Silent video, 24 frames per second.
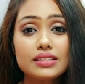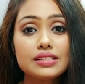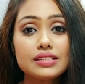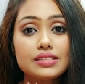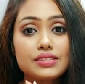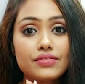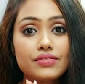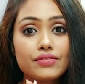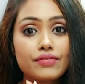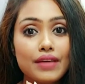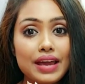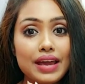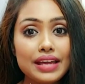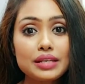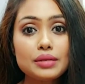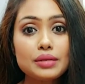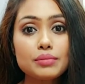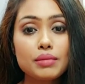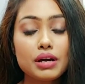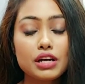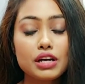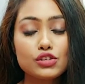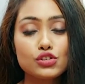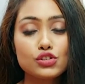is very
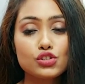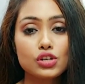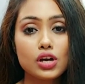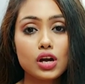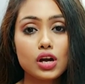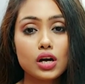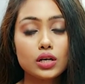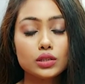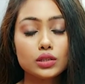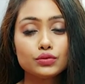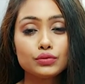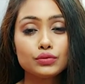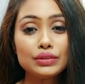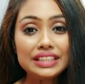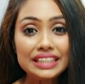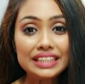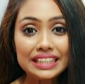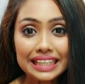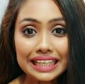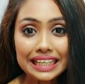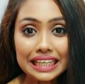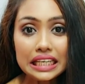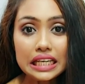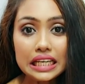much
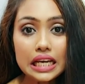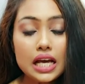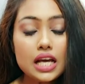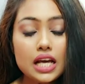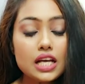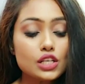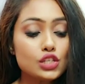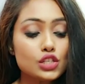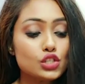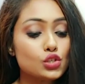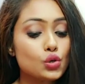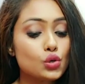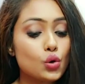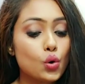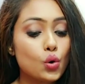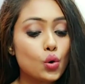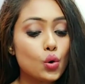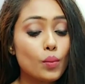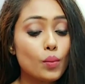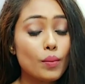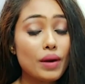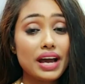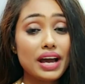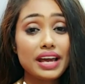windy,
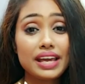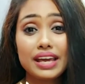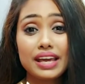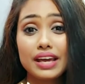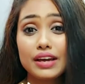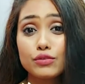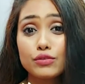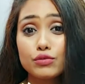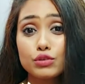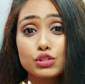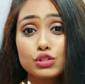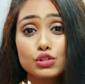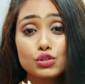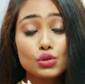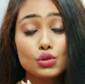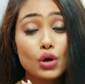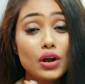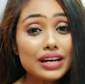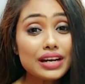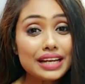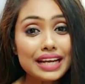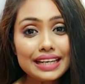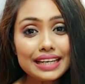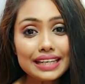so my hair was
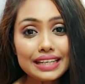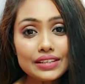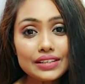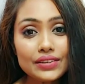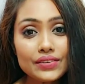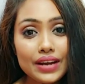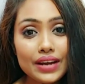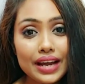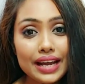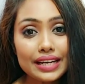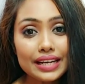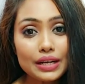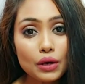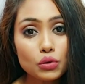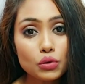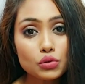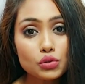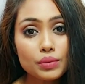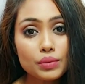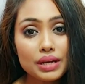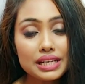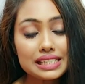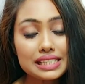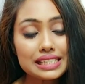not getting dried
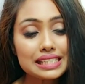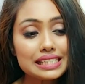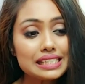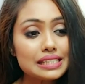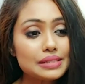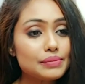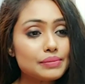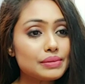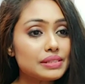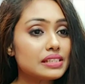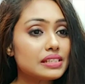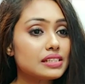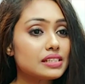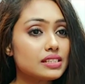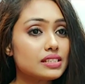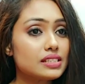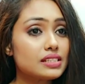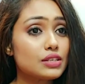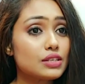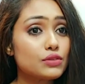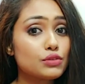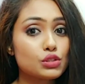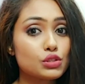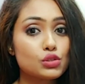automatically
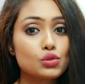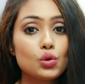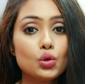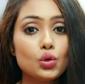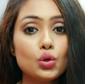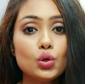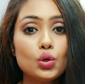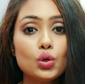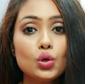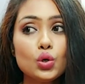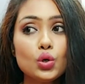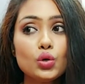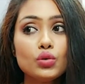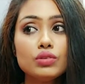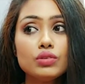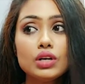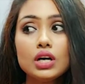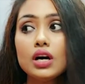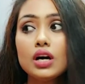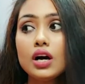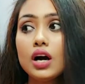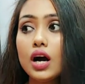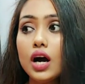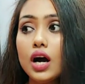because there was no
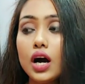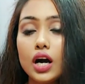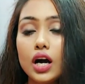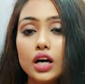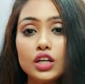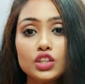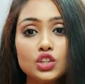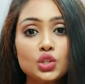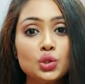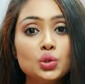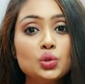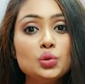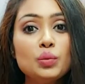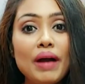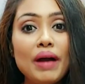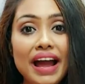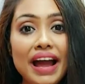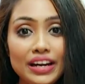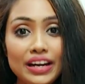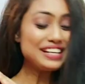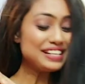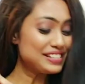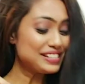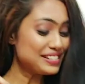dhoop
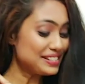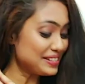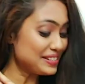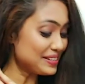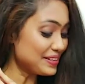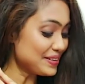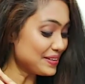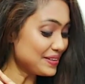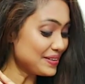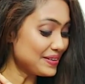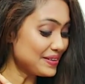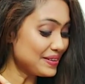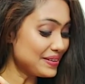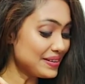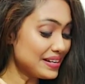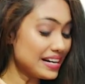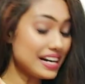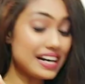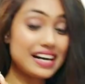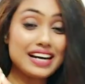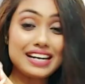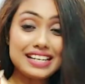at. So